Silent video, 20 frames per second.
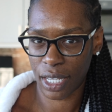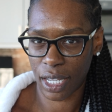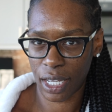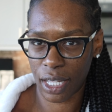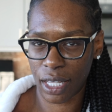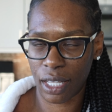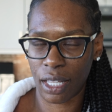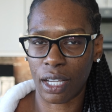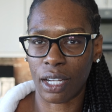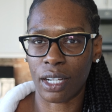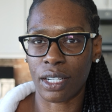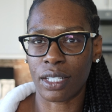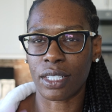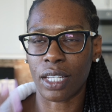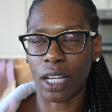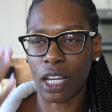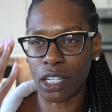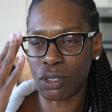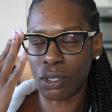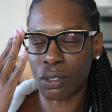day. Like our
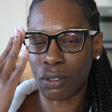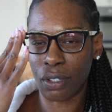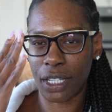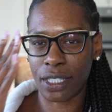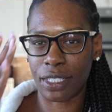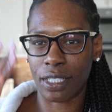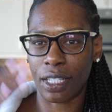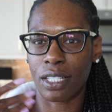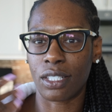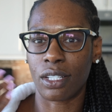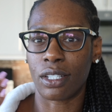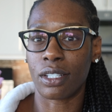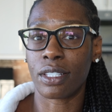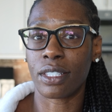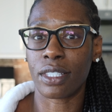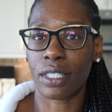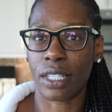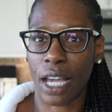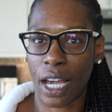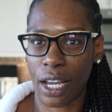scheduled rest days are
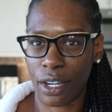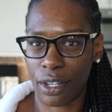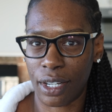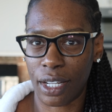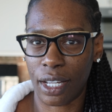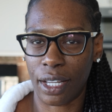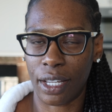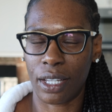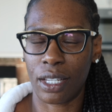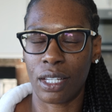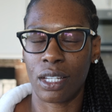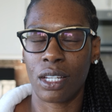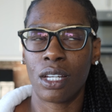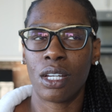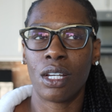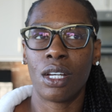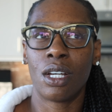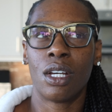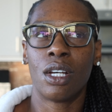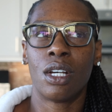Saturday.
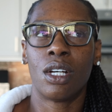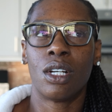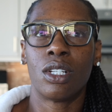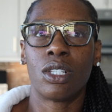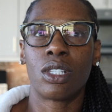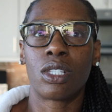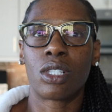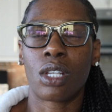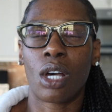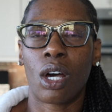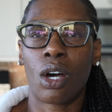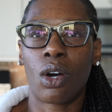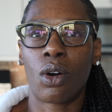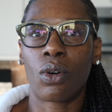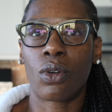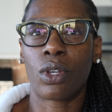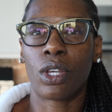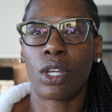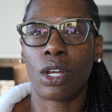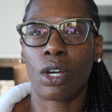
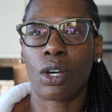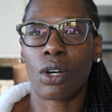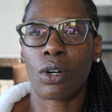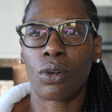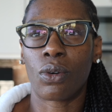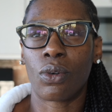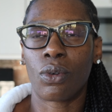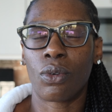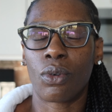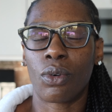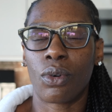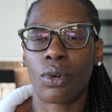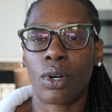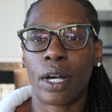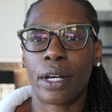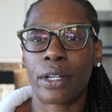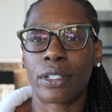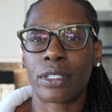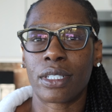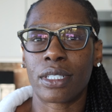So, you know,
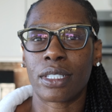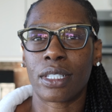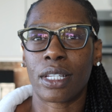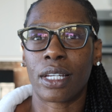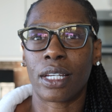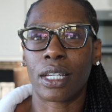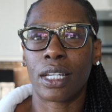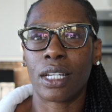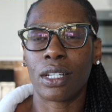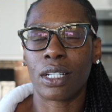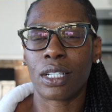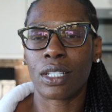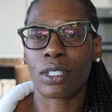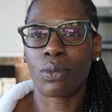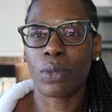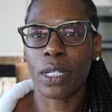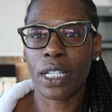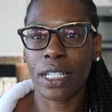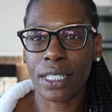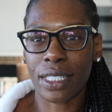I was just like, here it is
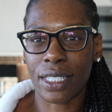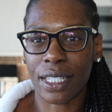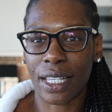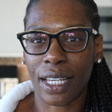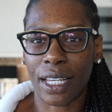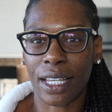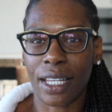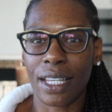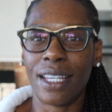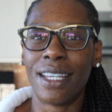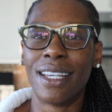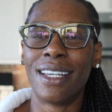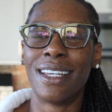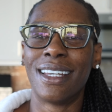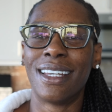Wednesday,